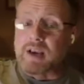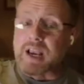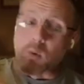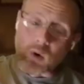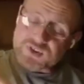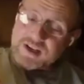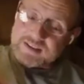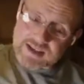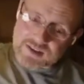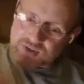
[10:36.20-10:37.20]
Now, once that
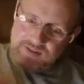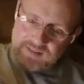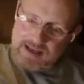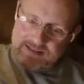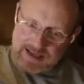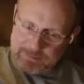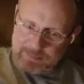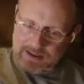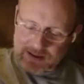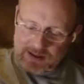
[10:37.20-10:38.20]
data is in that
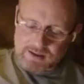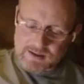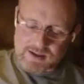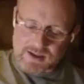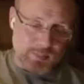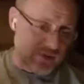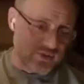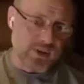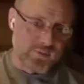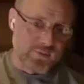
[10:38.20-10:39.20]
topic, it's
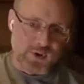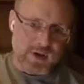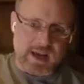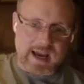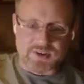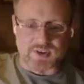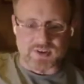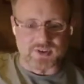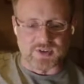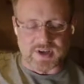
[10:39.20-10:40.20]
basically free to
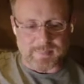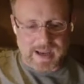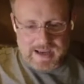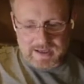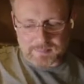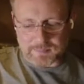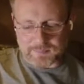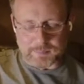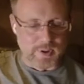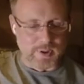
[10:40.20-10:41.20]
access. You're not paying
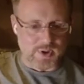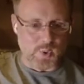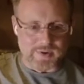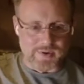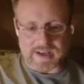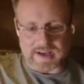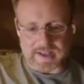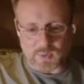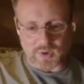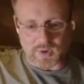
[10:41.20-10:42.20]
per query
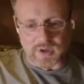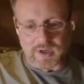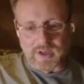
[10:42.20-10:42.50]
anymore.